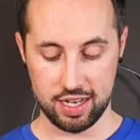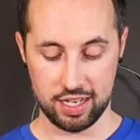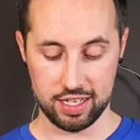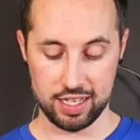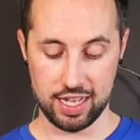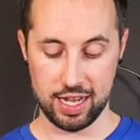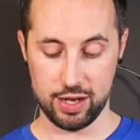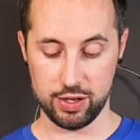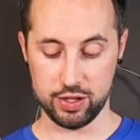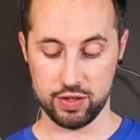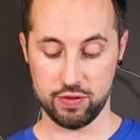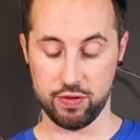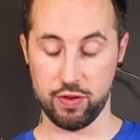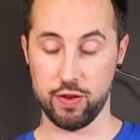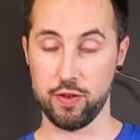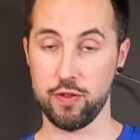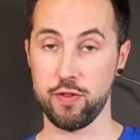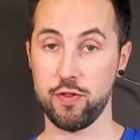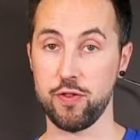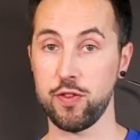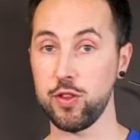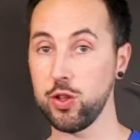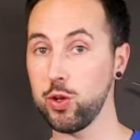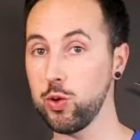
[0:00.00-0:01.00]
allows for
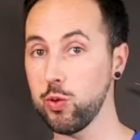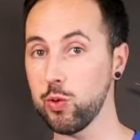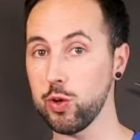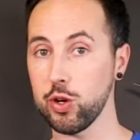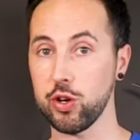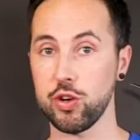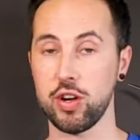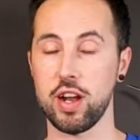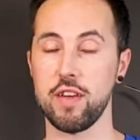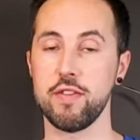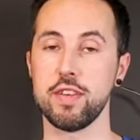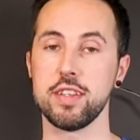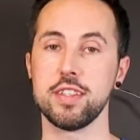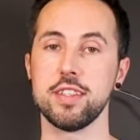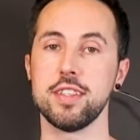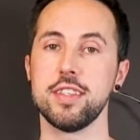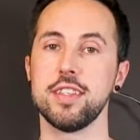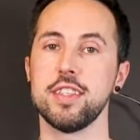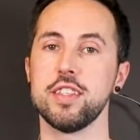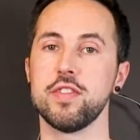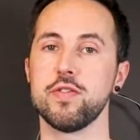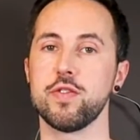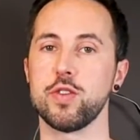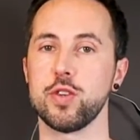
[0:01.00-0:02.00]
fewer
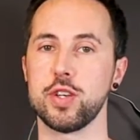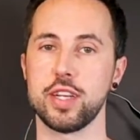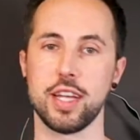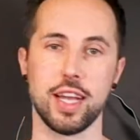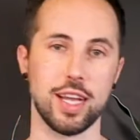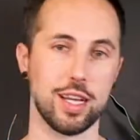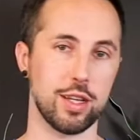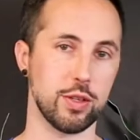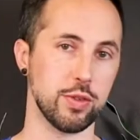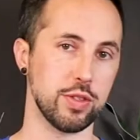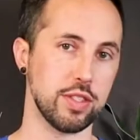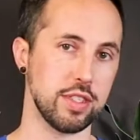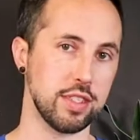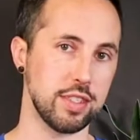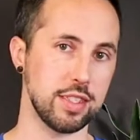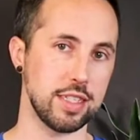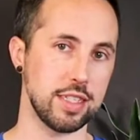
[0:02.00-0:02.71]
crevices for geckos to